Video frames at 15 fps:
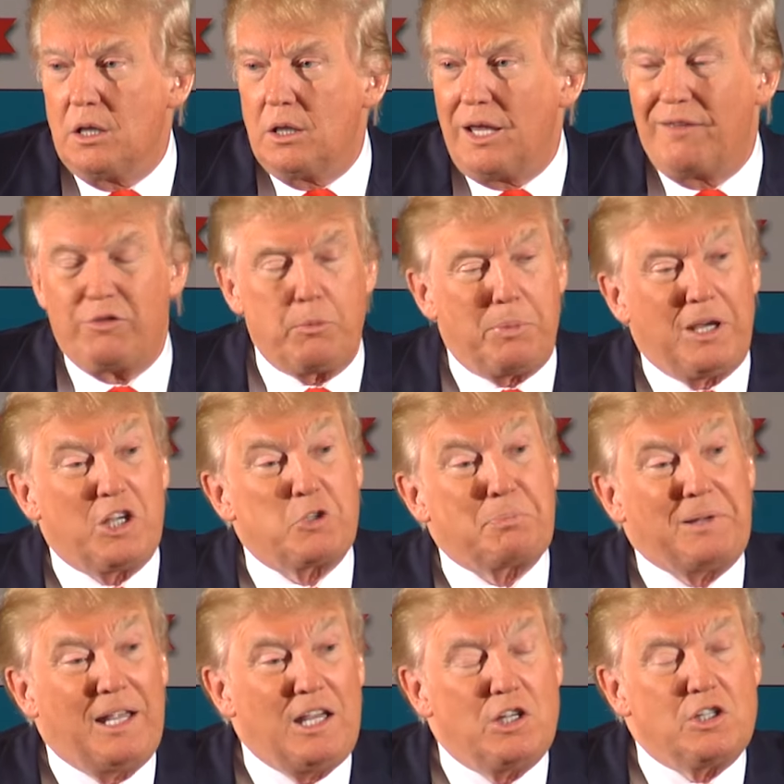They have the biggest
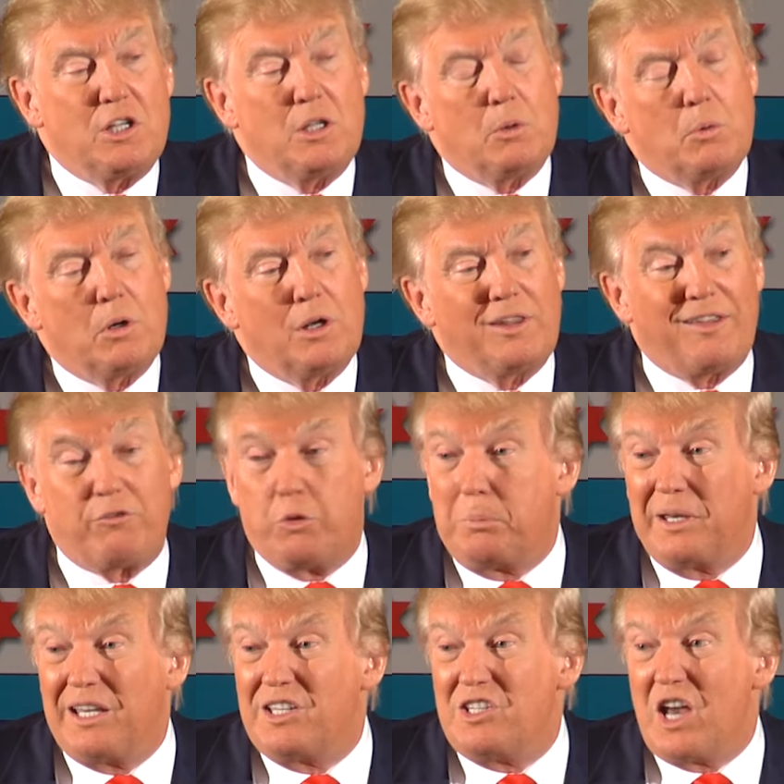planes in the world, they have the
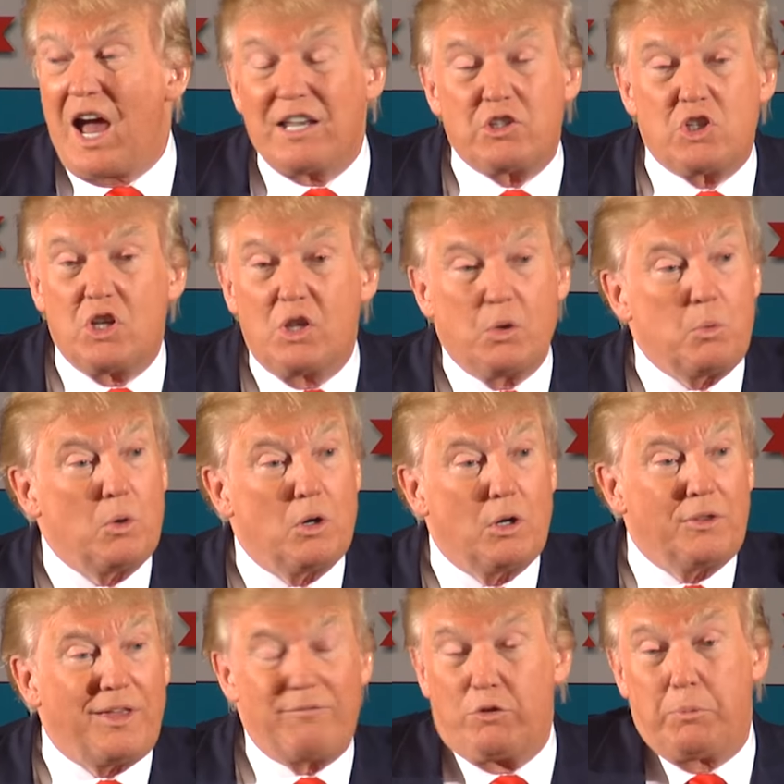biggest yachts in the
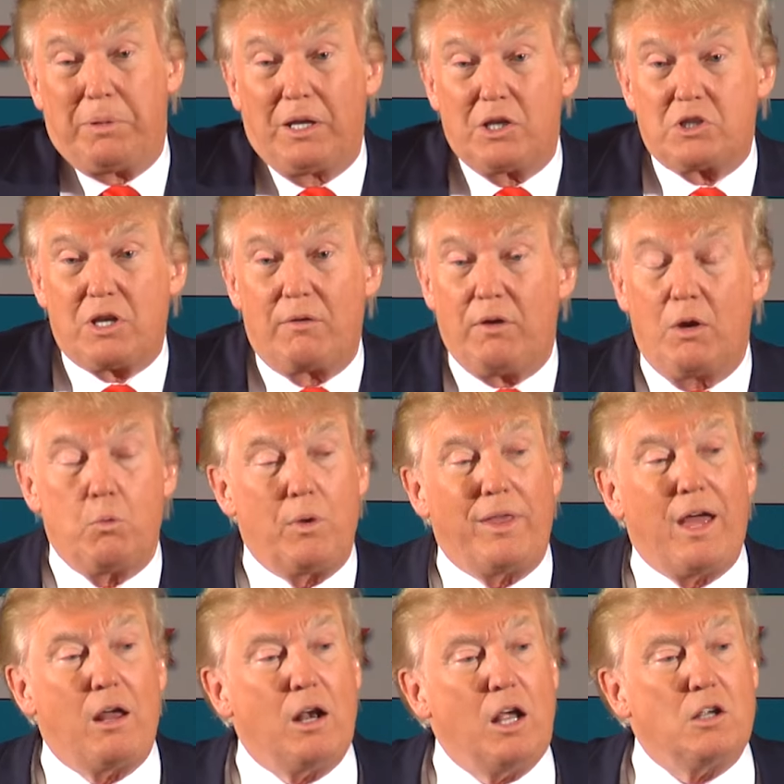world, they have the biggest, and
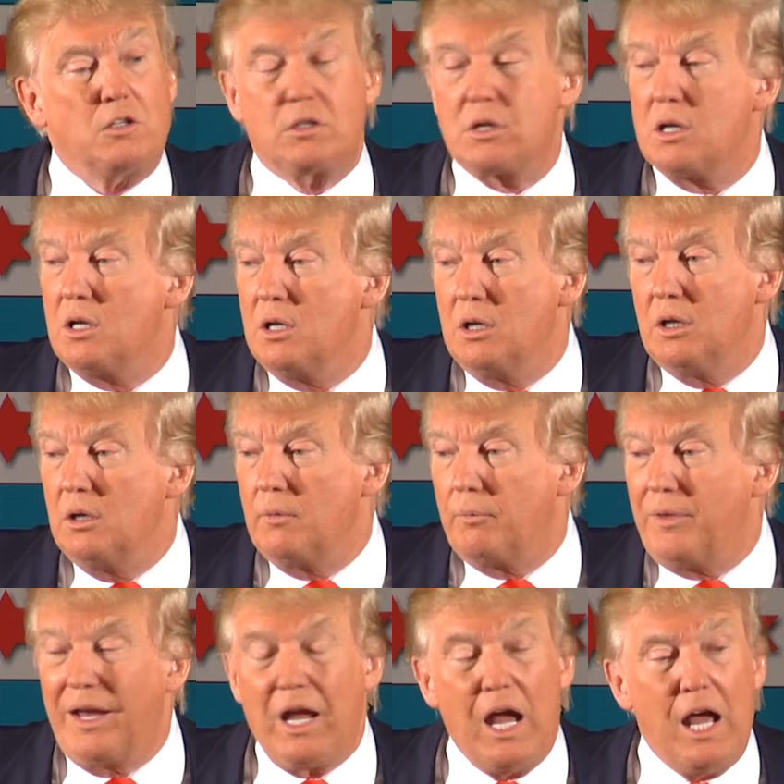without us,
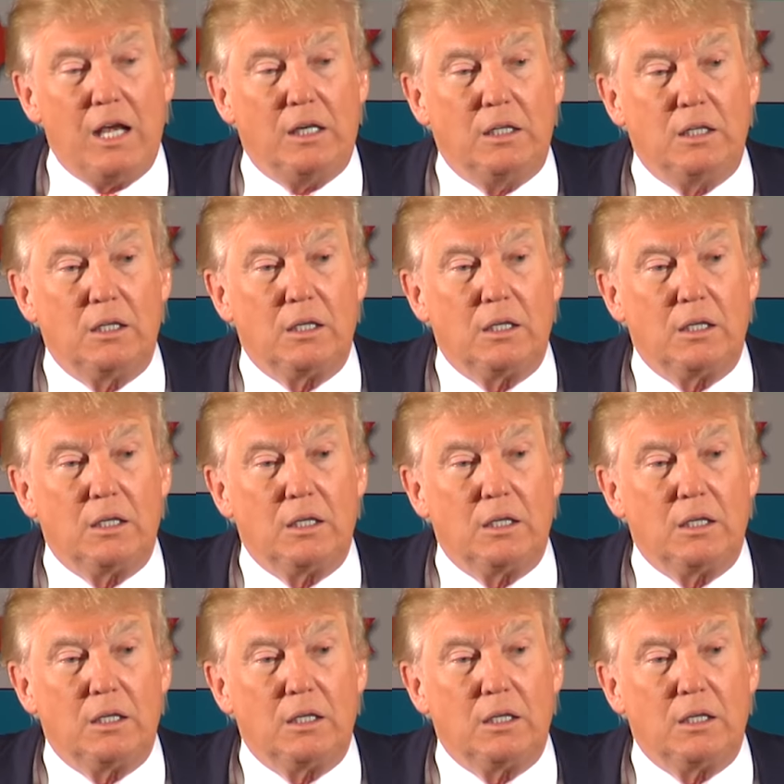they're gone.